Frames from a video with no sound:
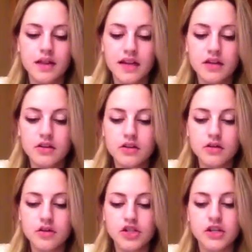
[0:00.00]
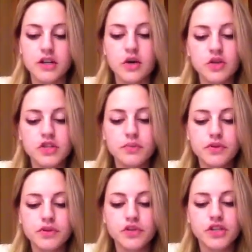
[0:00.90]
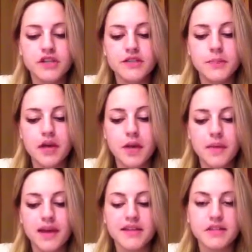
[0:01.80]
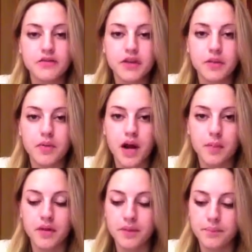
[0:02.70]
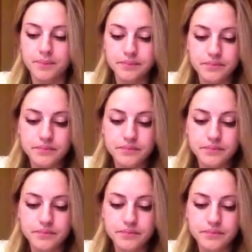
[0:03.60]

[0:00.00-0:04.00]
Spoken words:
In conclusion, ocean pollution is becoming a severe problem.